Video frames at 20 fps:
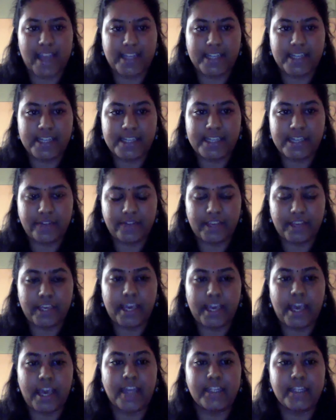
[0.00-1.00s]
NDTV
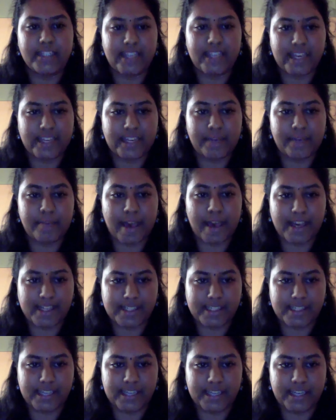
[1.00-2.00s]
and DNA
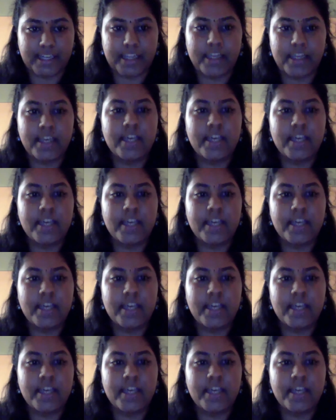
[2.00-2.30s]
Magazine.